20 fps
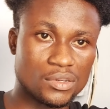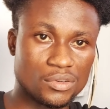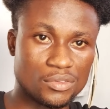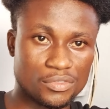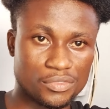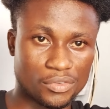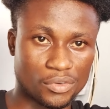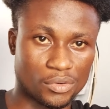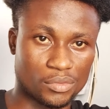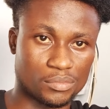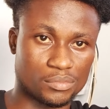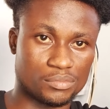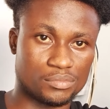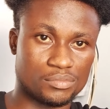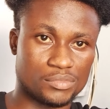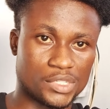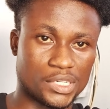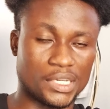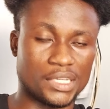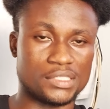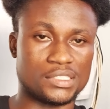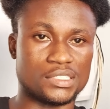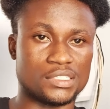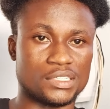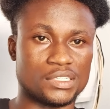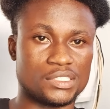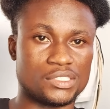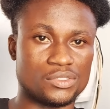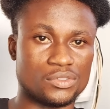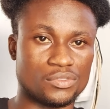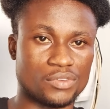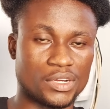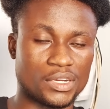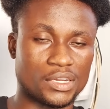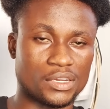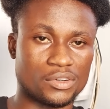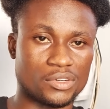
from the destination over there.